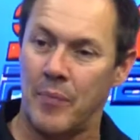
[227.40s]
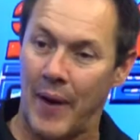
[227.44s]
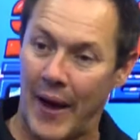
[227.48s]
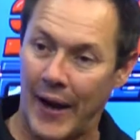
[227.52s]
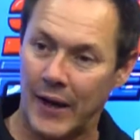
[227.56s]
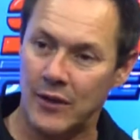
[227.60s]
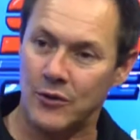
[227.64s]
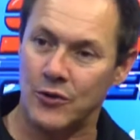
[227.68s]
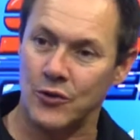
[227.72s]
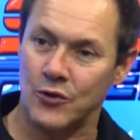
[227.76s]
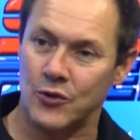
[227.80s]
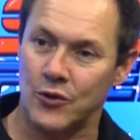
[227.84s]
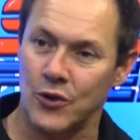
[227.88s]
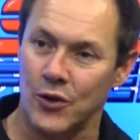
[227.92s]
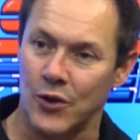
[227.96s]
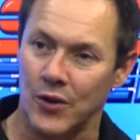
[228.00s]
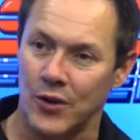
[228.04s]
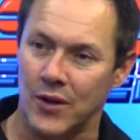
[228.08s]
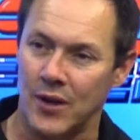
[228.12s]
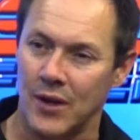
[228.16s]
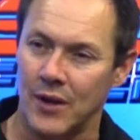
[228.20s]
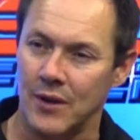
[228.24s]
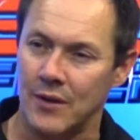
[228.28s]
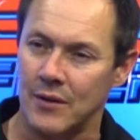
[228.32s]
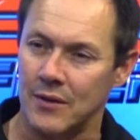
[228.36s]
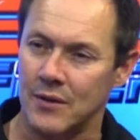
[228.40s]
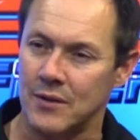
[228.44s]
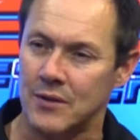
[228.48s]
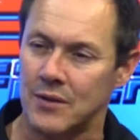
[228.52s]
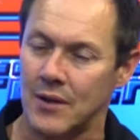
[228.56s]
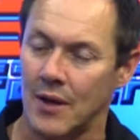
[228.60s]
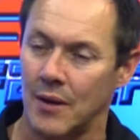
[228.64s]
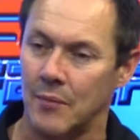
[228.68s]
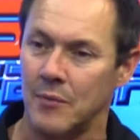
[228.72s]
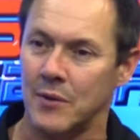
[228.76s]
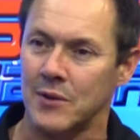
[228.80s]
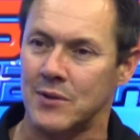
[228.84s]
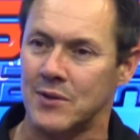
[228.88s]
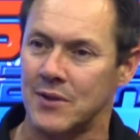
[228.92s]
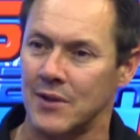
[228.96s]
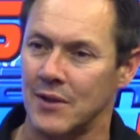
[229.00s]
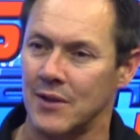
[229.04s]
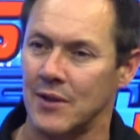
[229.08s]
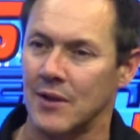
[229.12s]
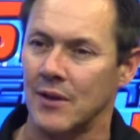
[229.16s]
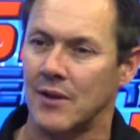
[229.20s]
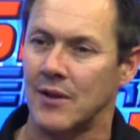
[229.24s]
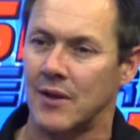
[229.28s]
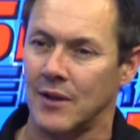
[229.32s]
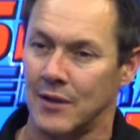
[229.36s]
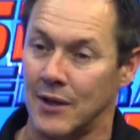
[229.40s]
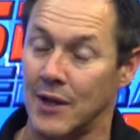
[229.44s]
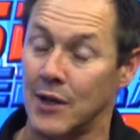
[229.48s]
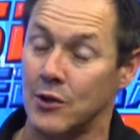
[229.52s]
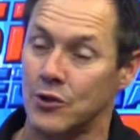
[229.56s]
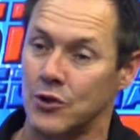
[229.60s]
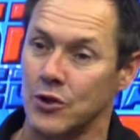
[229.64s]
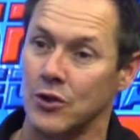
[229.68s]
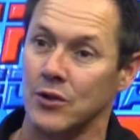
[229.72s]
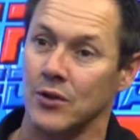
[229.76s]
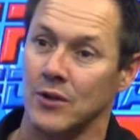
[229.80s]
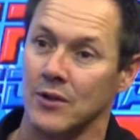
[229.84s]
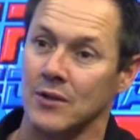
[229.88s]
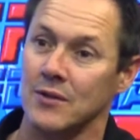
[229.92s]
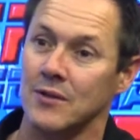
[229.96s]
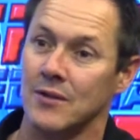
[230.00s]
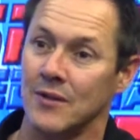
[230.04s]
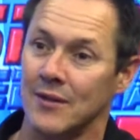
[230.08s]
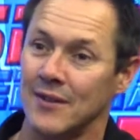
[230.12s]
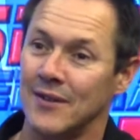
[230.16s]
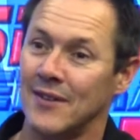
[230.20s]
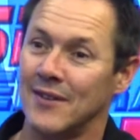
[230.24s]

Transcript: back to Turkey, and this time it's the cadet juniors.